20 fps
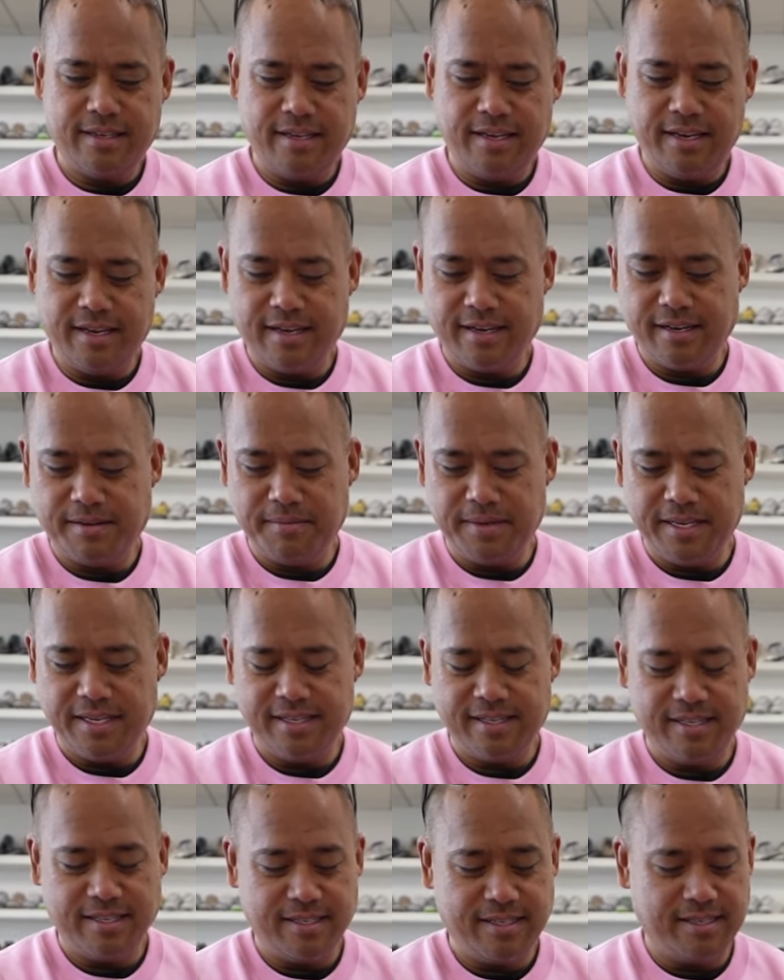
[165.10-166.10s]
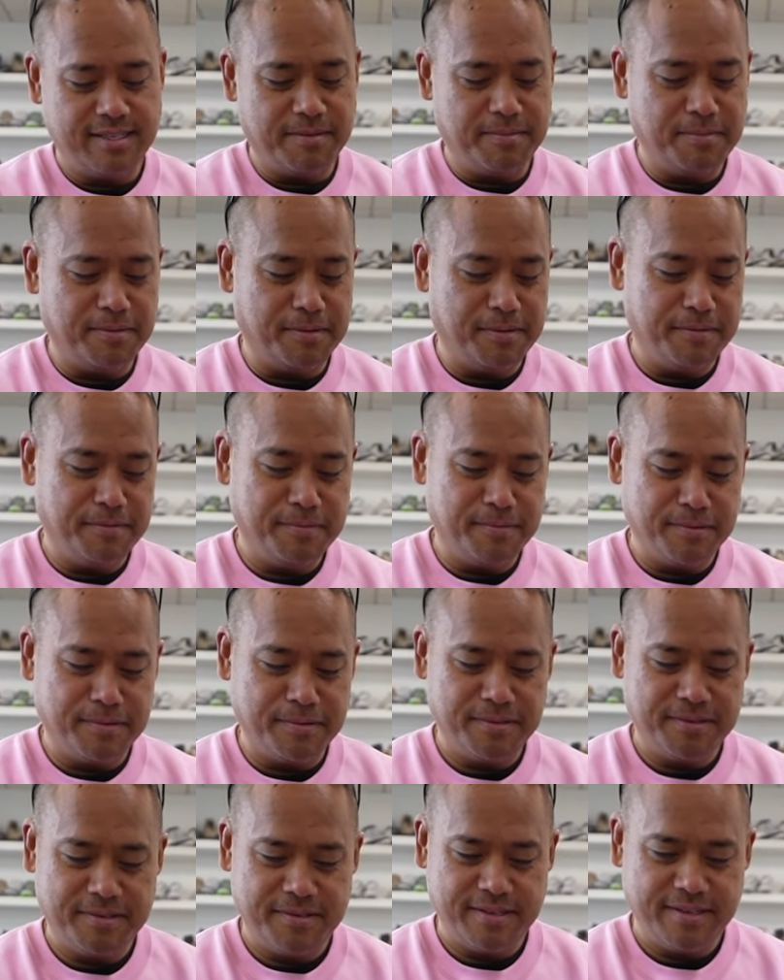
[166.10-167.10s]
Yeah, man, this is
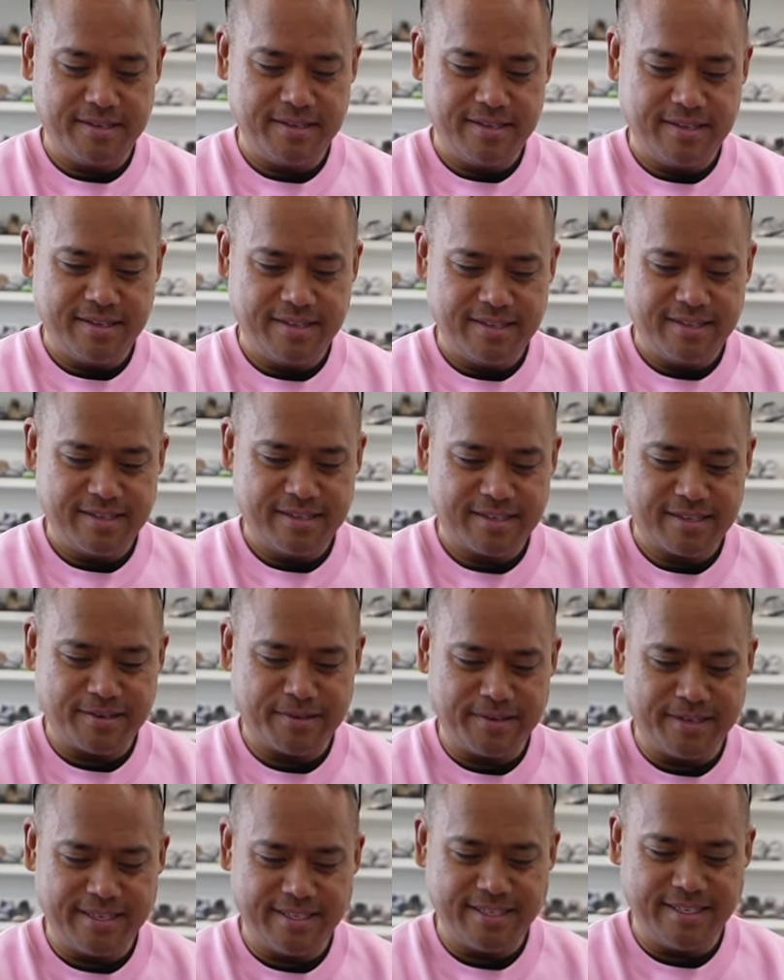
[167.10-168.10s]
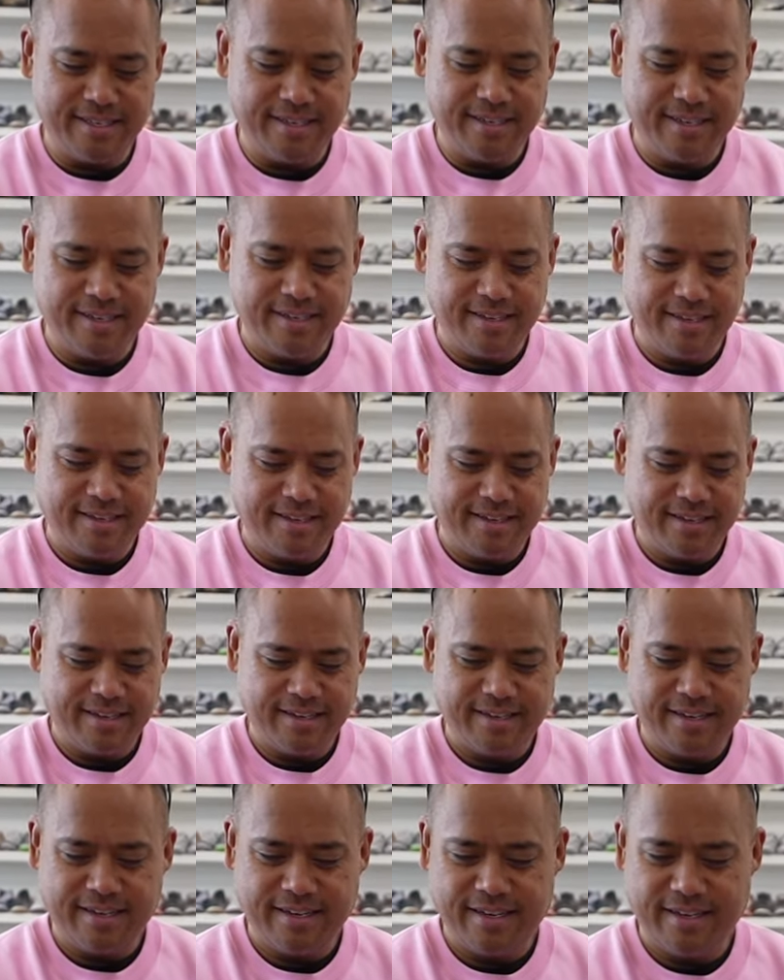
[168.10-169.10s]
unbelievable. It's crazy.
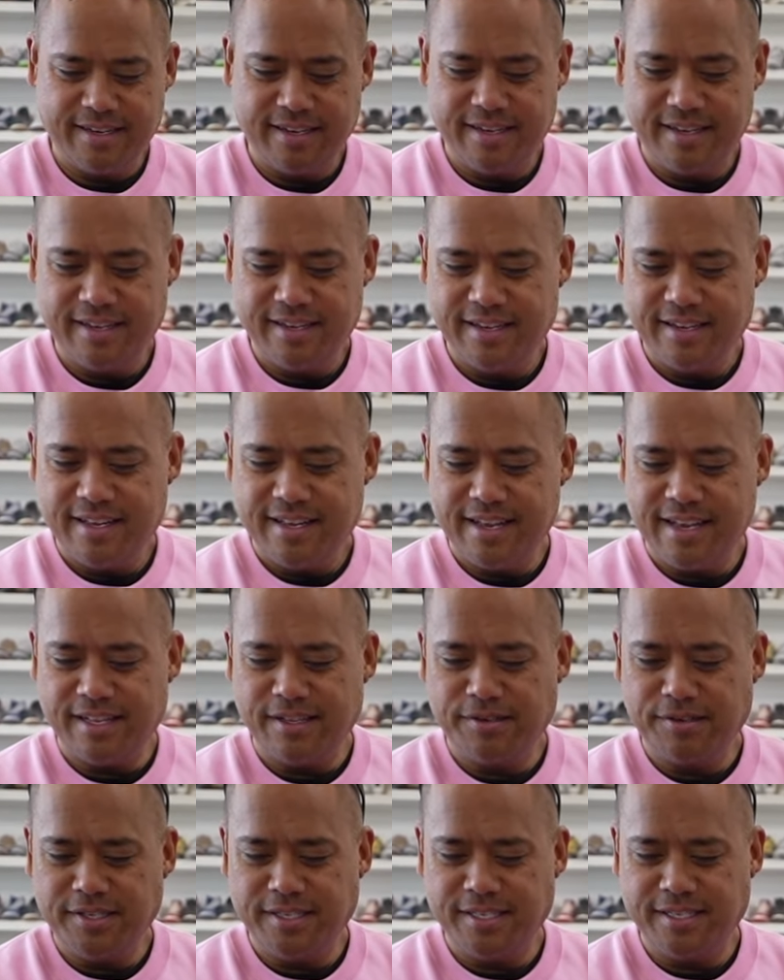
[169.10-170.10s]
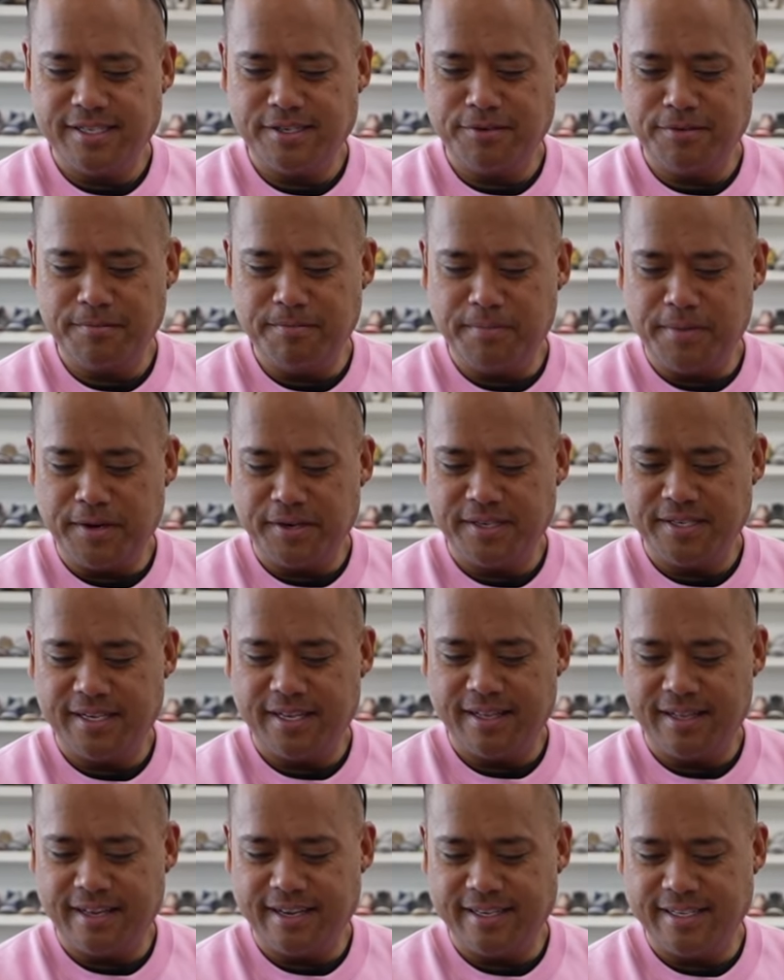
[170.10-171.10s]
Yeah, there's just certain pairs
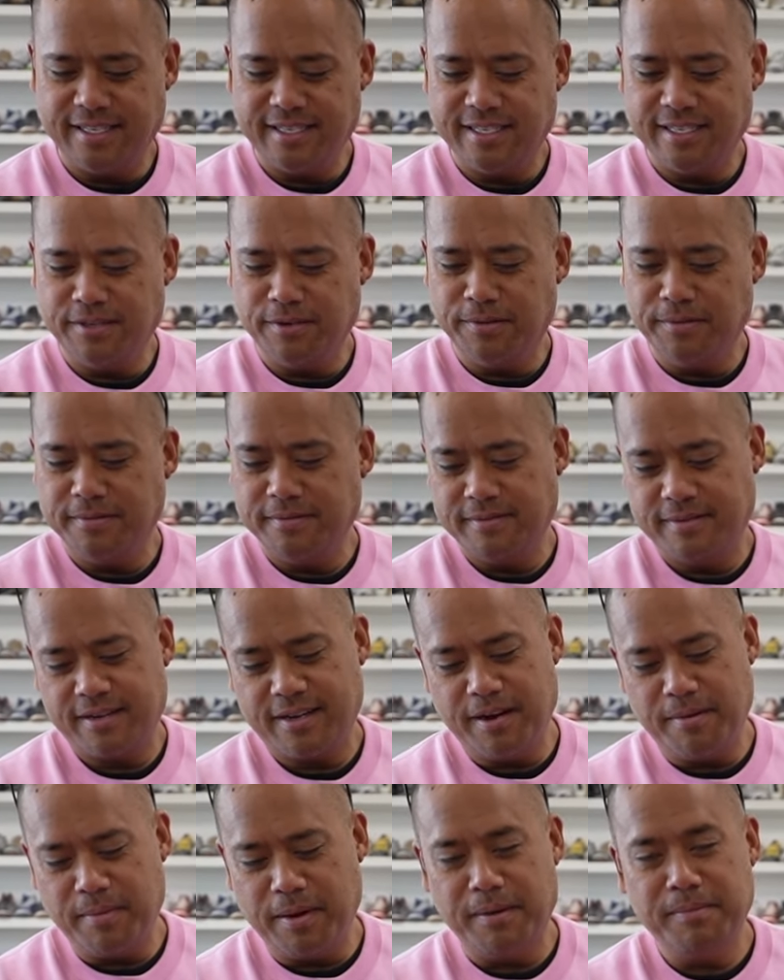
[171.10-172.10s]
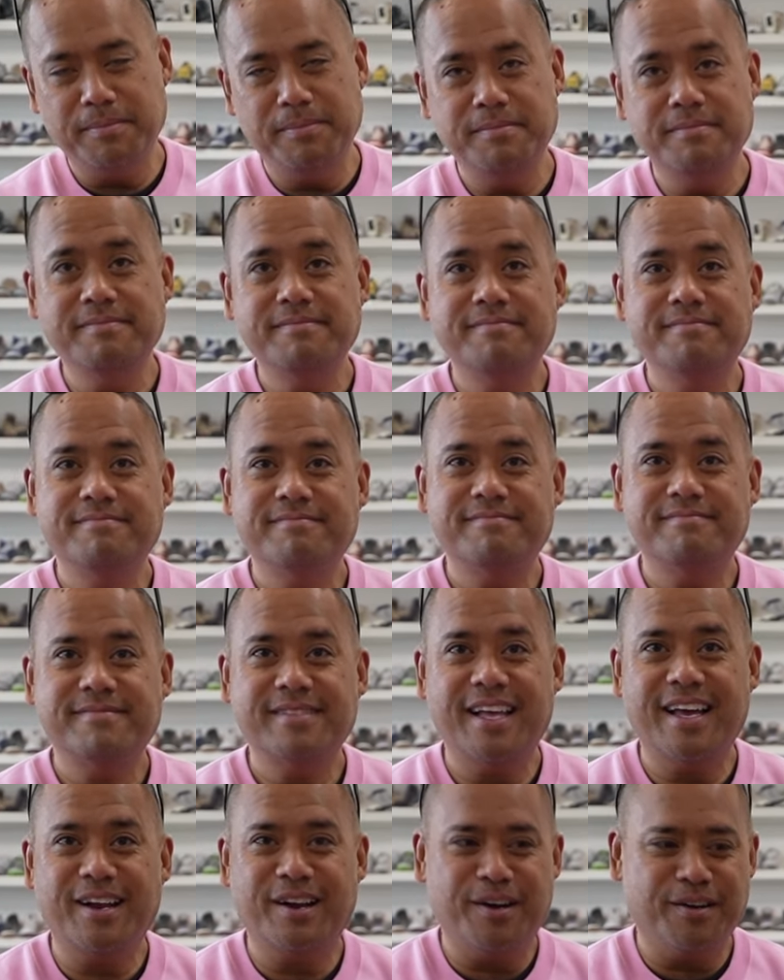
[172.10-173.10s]
that, like, just don't come up
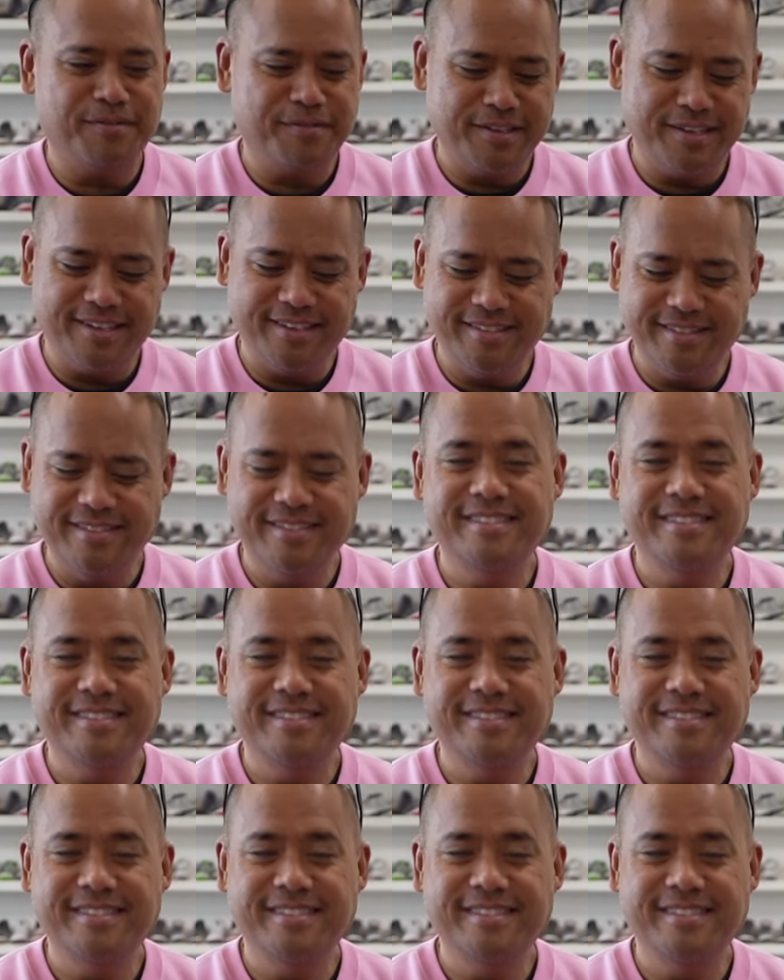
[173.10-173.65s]
that often.